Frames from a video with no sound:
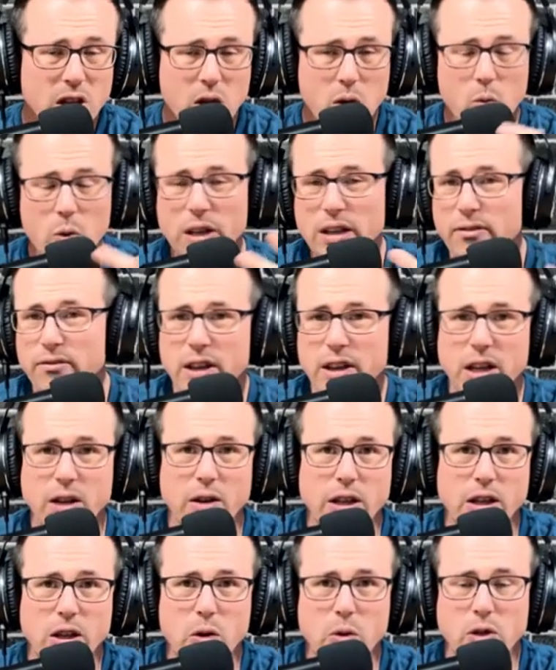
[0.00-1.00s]

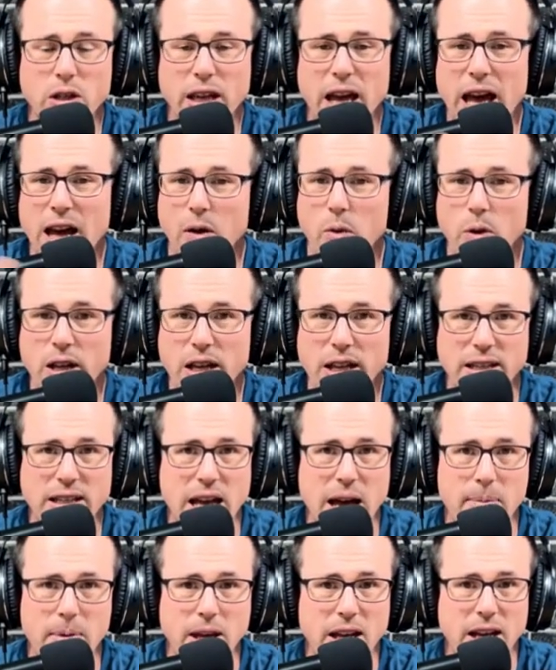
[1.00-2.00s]
reconfiguring using equity and
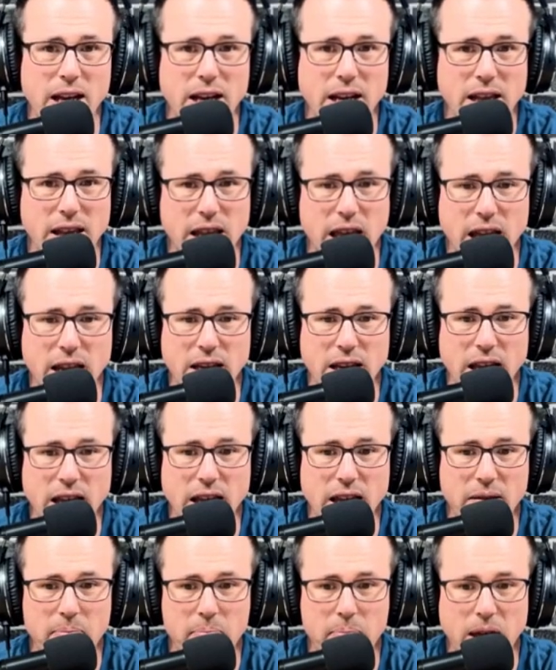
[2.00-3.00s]
tapping it in and, and,
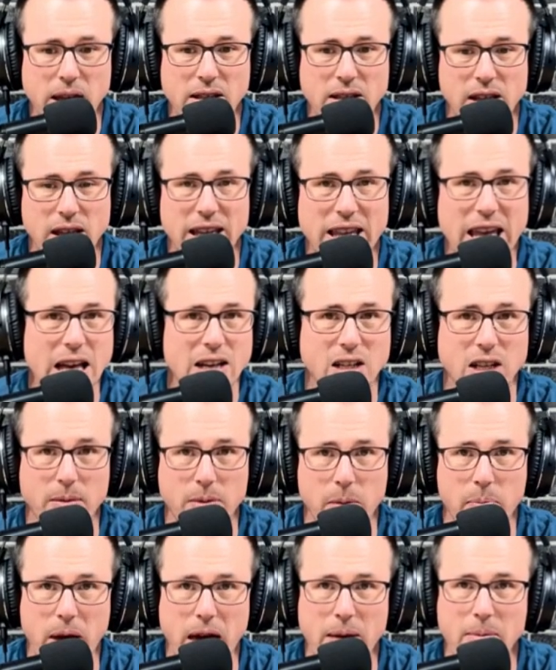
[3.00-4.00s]
and basically catching up
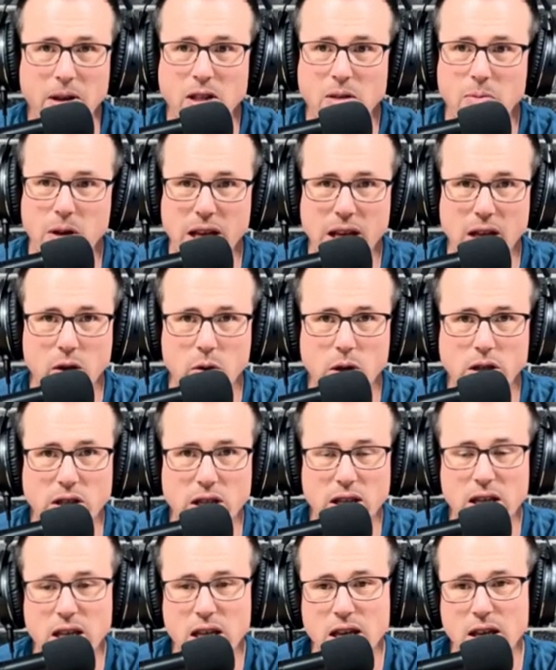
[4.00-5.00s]
the payments but
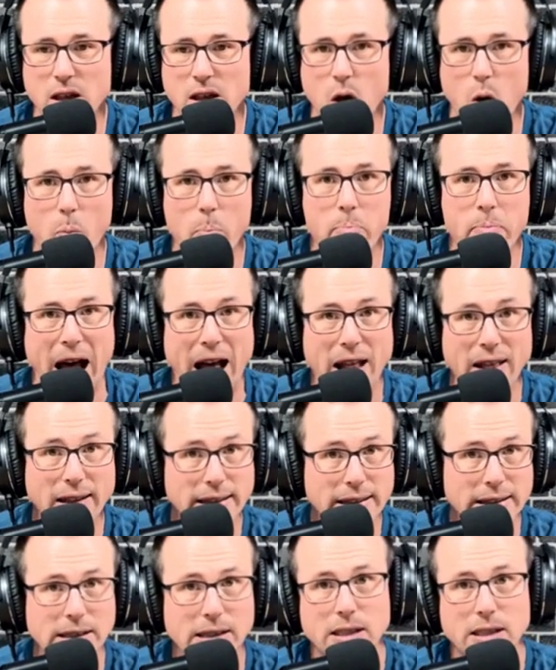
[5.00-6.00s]
increasing the loan
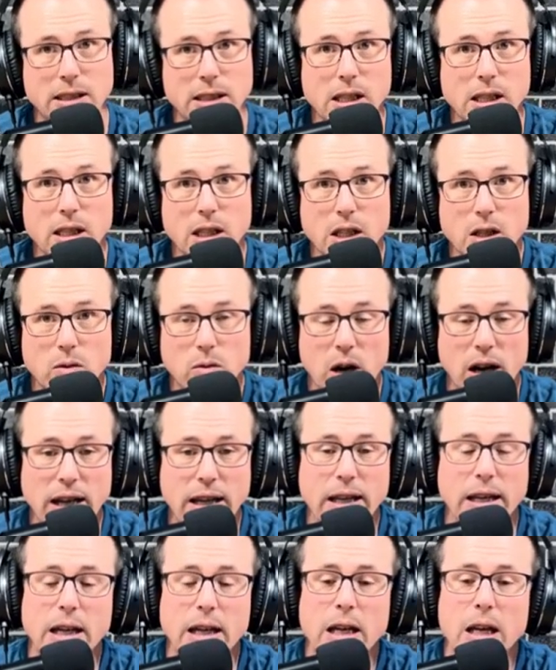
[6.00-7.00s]
balance,
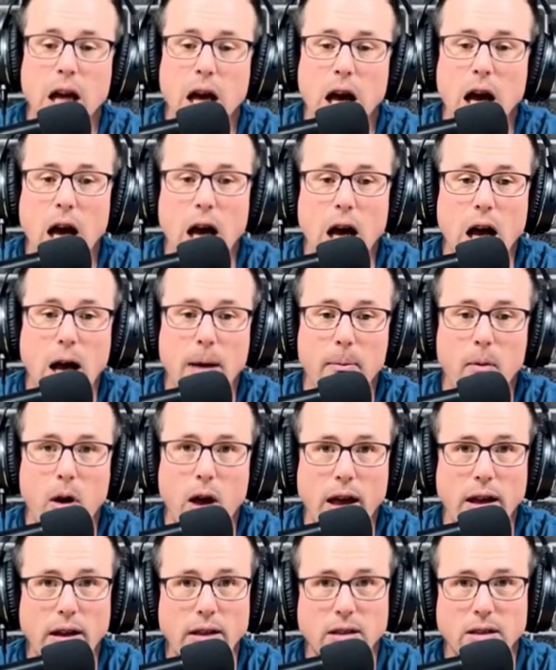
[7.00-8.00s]
right? Um,
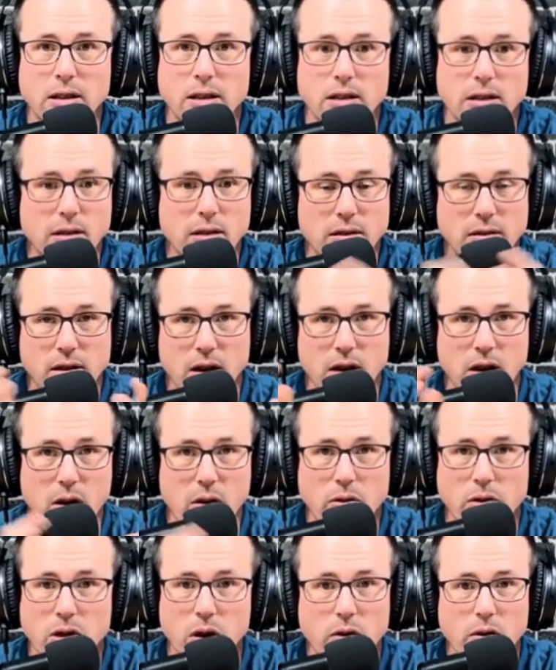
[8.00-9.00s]
as you
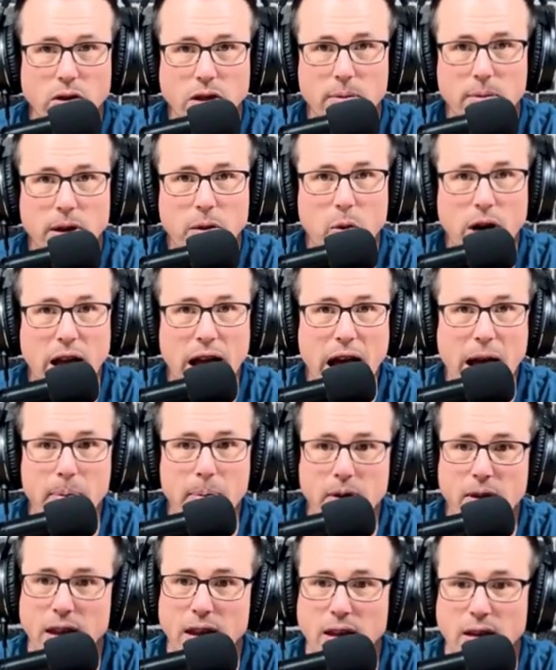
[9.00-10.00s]
know, so if something were to
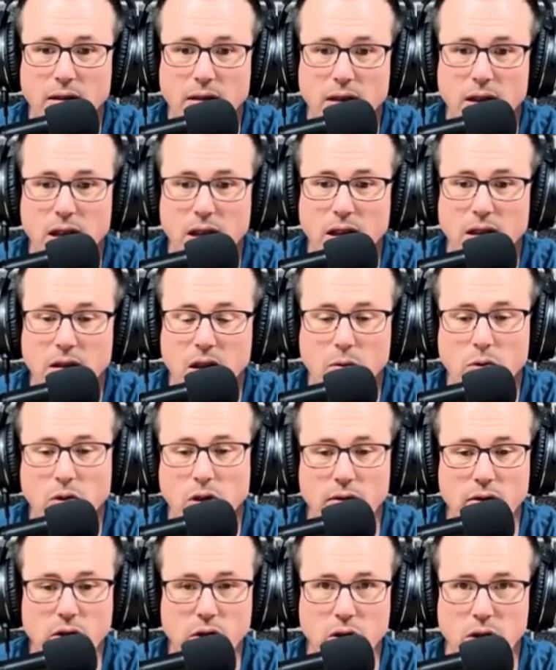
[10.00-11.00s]
happen, they, the loan
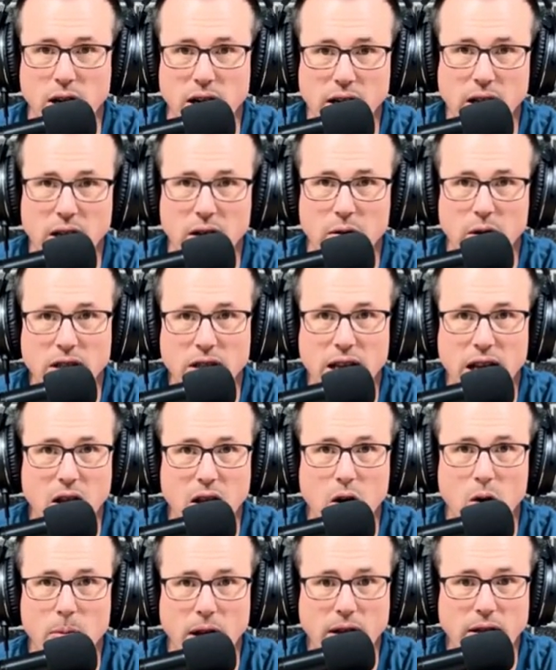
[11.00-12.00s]
servicer had increased that
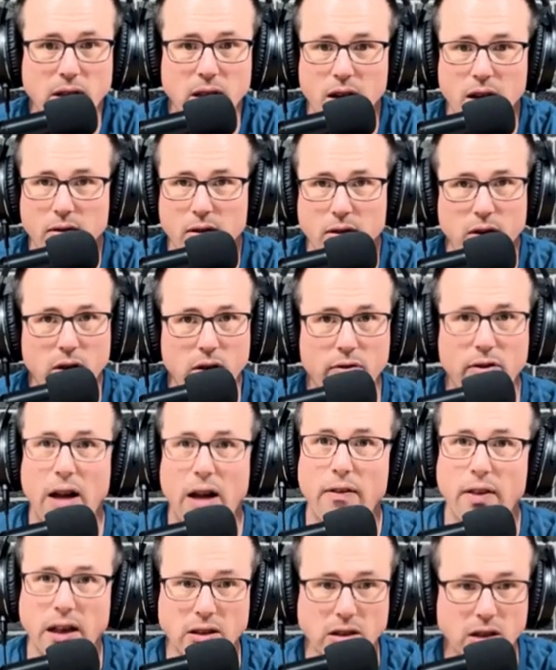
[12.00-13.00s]
loan amount to cover their
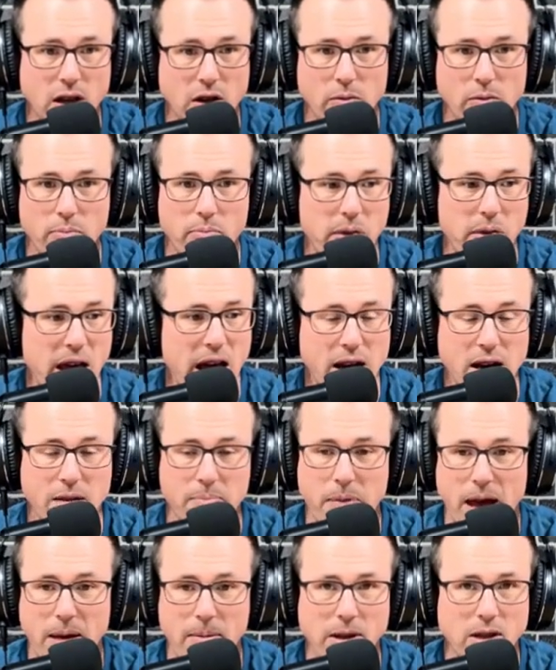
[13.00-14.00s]
five thousand dollars behind in
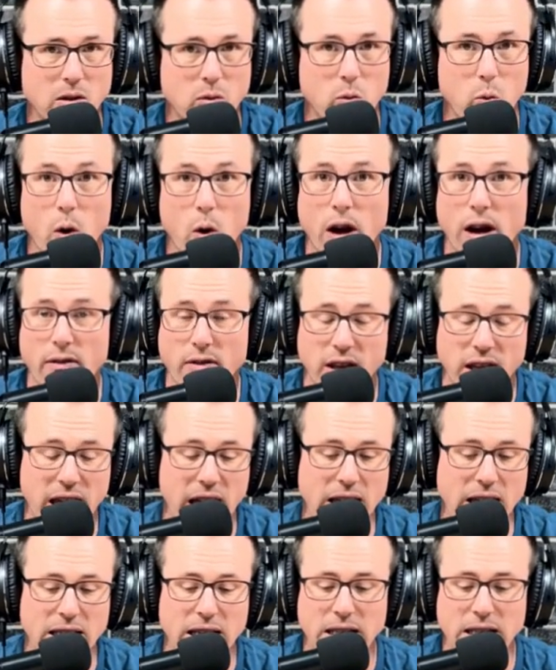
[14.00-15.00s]
payments, or whatever the
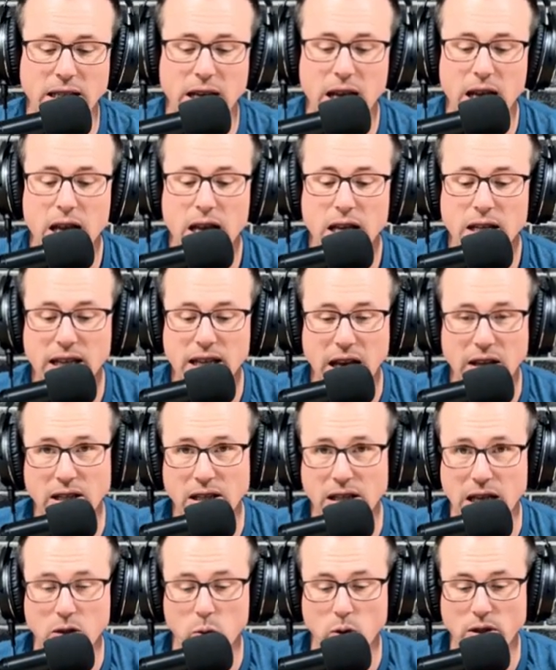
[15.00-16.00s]
case is. Sounds
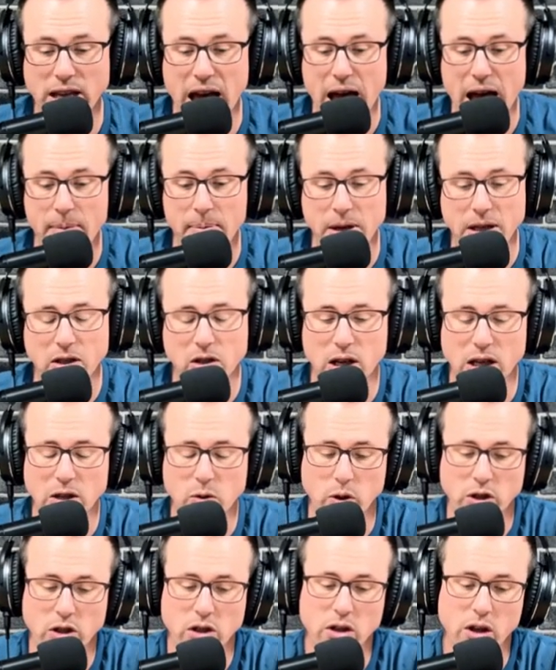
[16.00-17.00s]
like that's what's happening. So
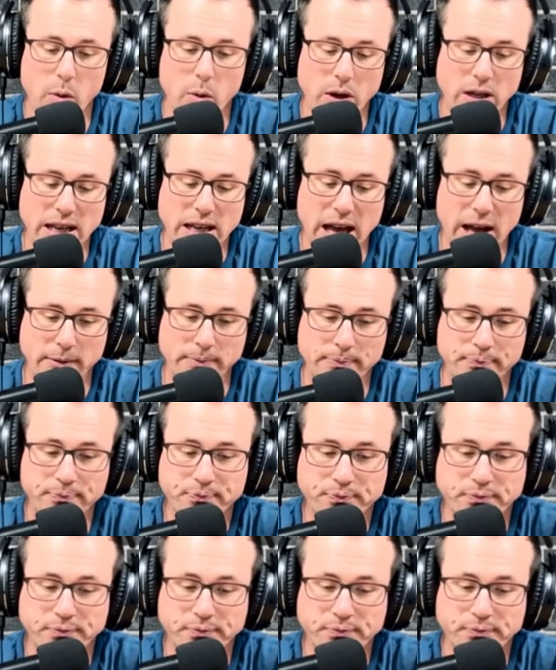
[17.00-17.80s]
that's what's slowing down